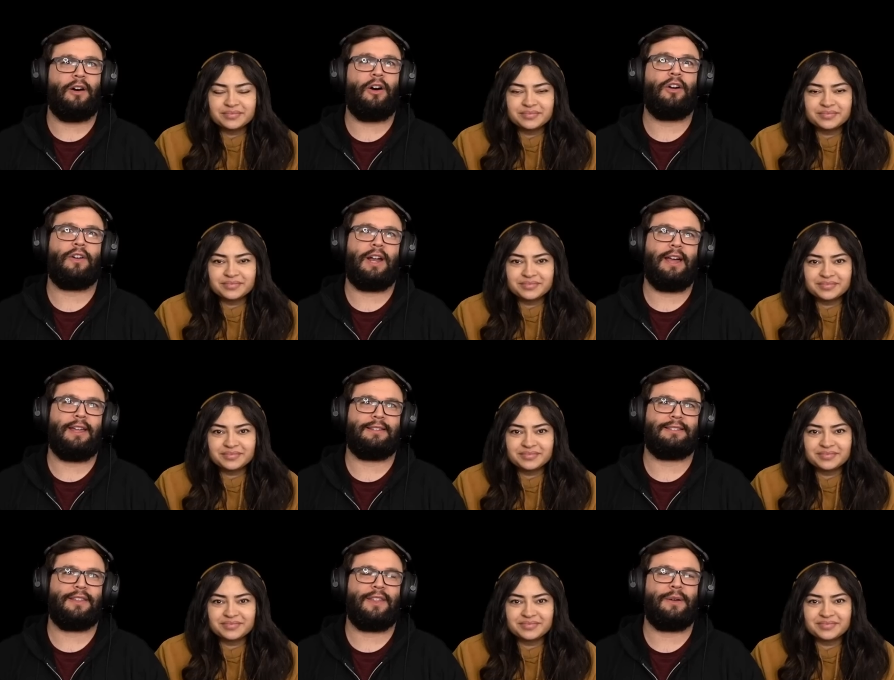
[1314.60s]
Speaker 1: All right,
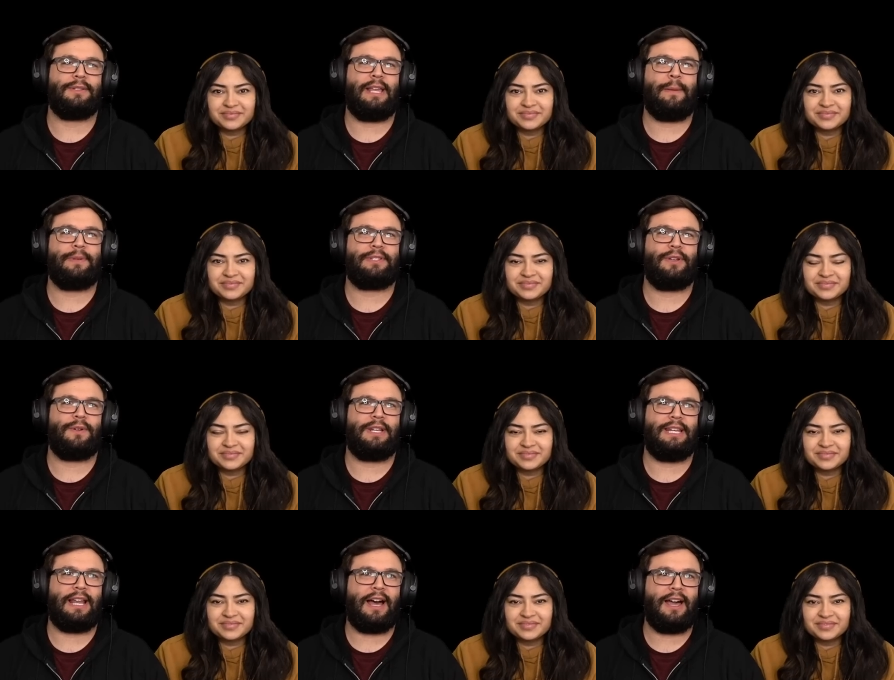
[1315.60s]
that was
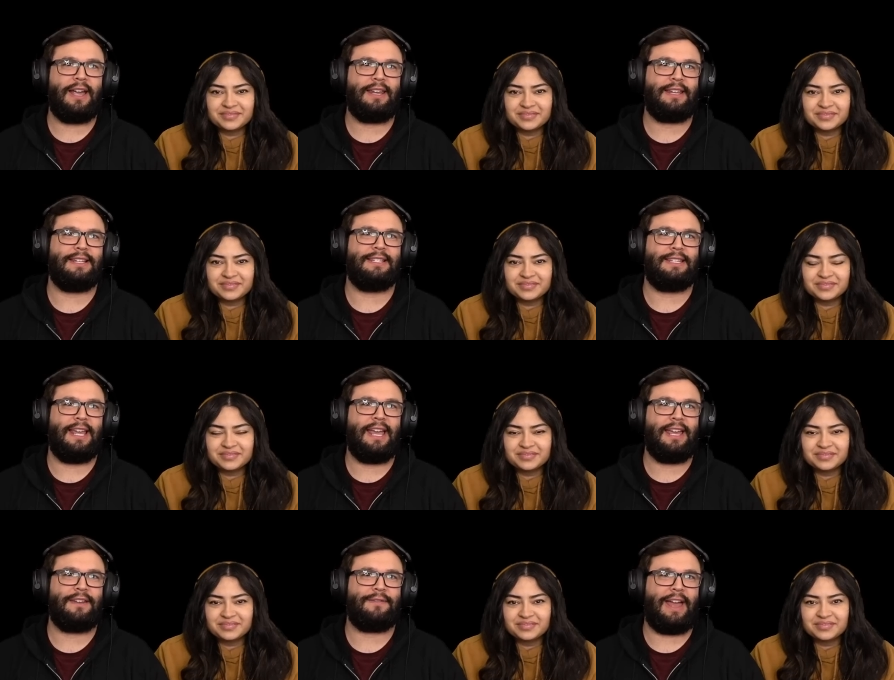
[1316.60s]
episode 9 and
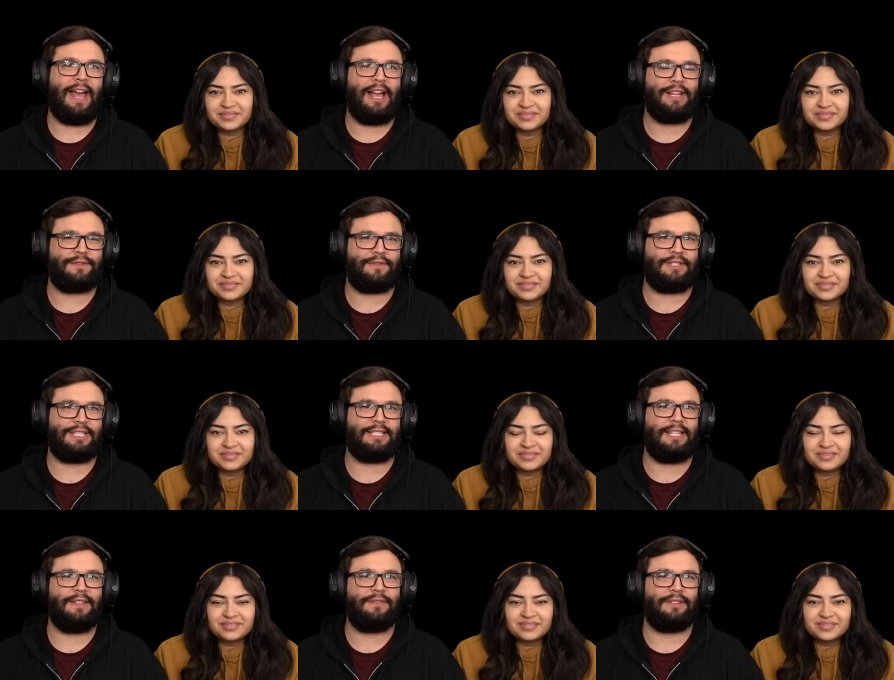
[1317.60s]
10 of Ash
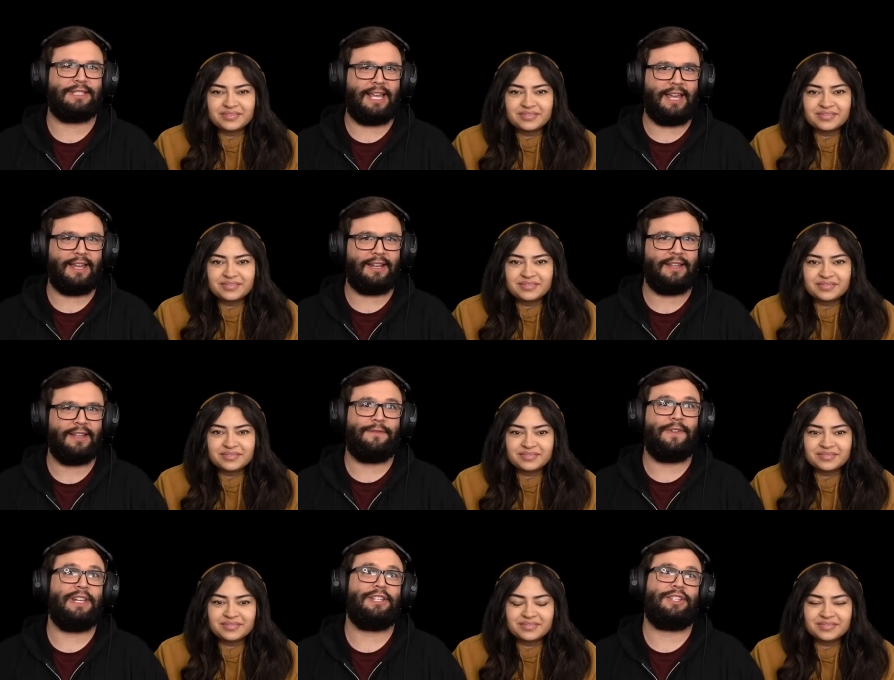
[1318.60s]
vs. Evil Dead,
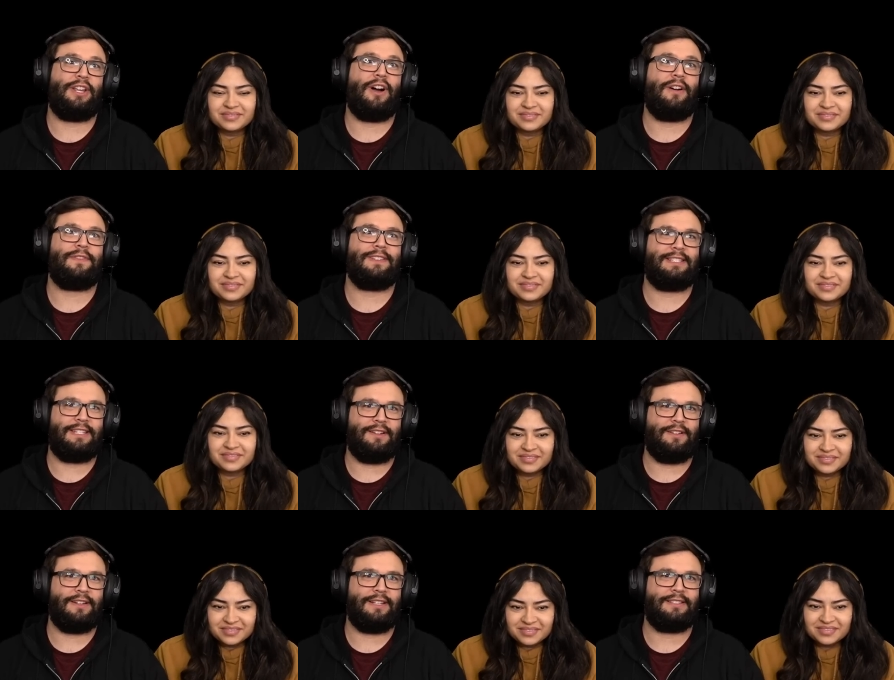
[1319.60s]
finishing off the
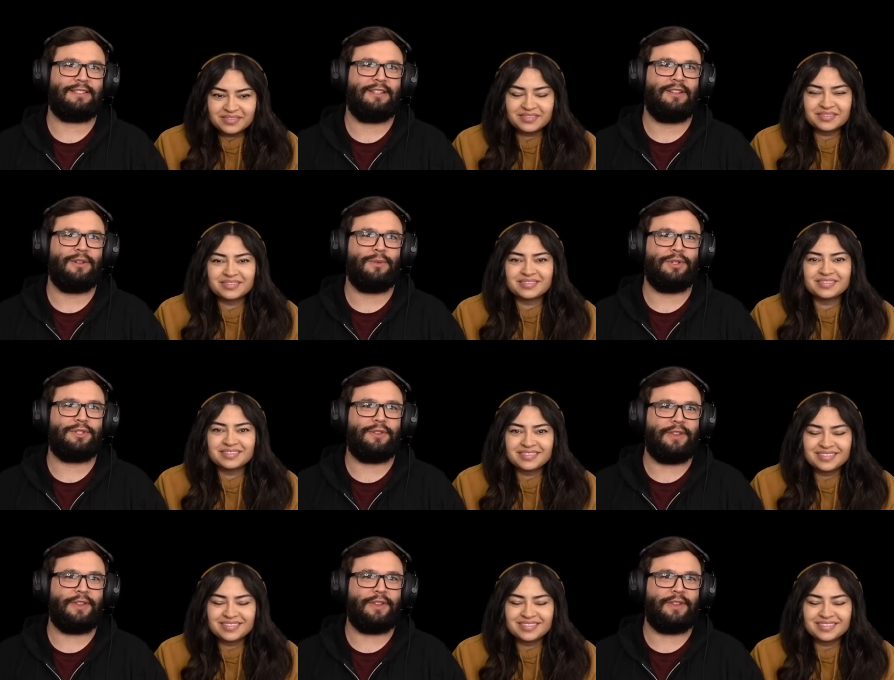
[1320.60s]
series. What'd you